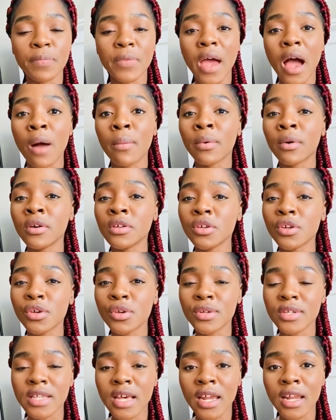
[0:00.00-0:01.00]
I'm going to
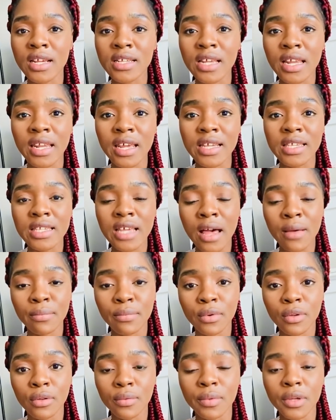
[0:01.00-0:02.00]
use that as an
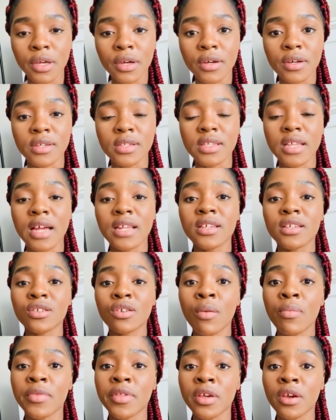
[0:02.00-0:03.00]
example because that is
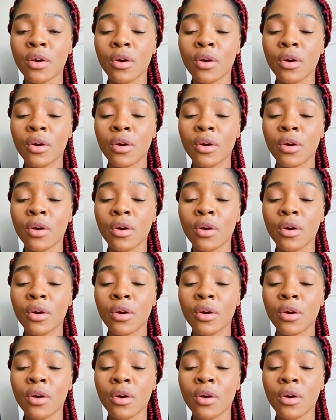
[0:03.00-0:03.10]
something